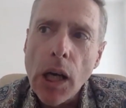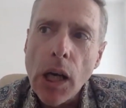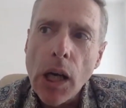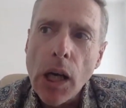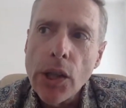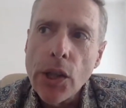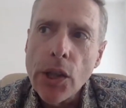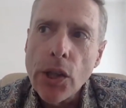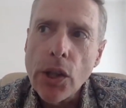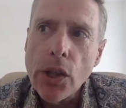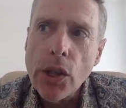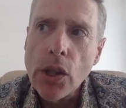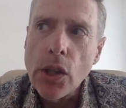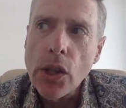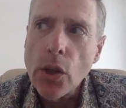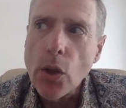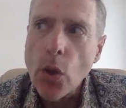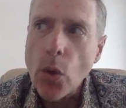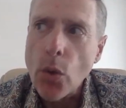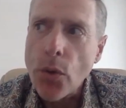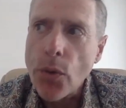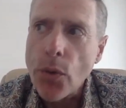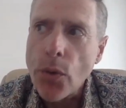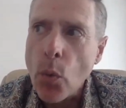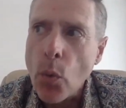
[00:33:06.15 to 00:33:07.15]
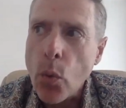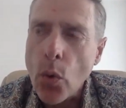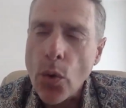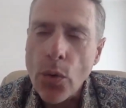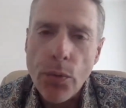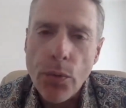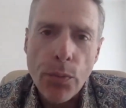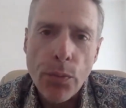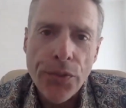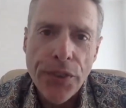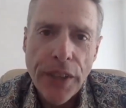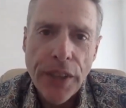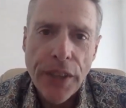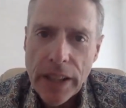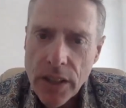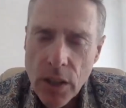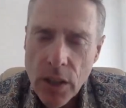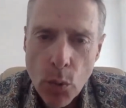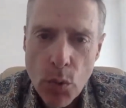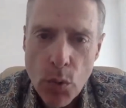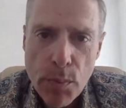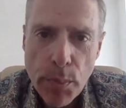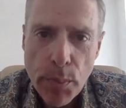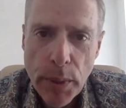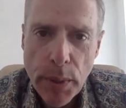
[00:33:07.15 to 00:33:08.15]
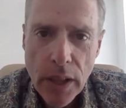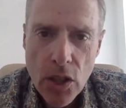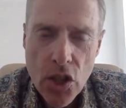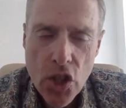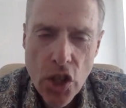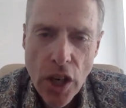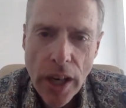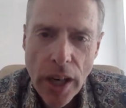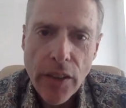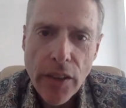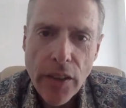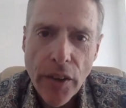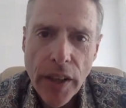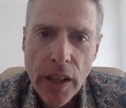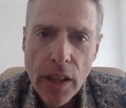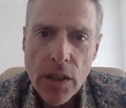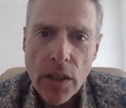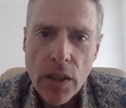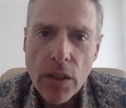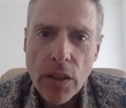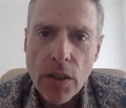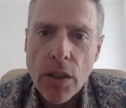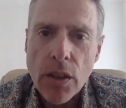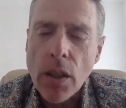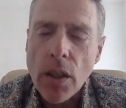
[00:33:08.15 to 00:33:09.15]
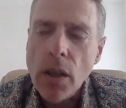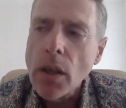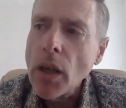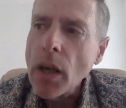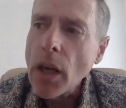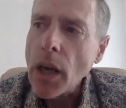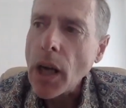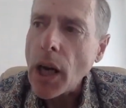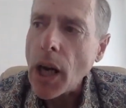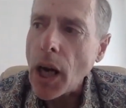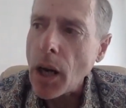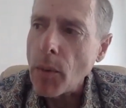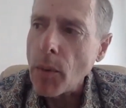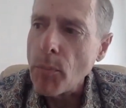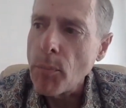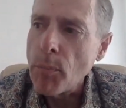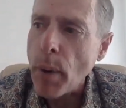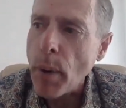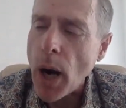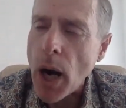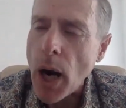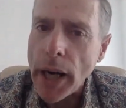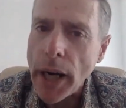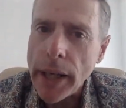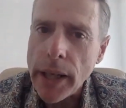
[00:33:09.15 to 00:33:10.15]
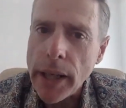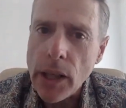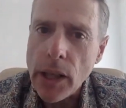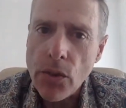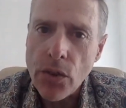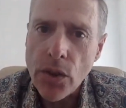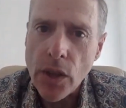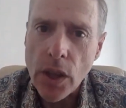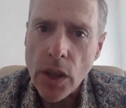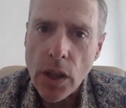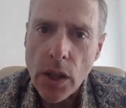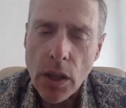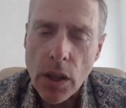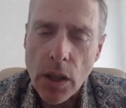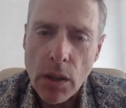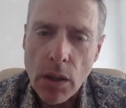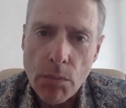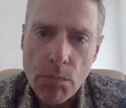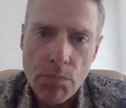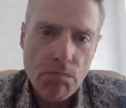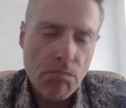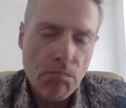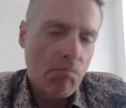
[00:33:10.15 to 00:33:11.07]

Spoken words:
You know, data was being generated by the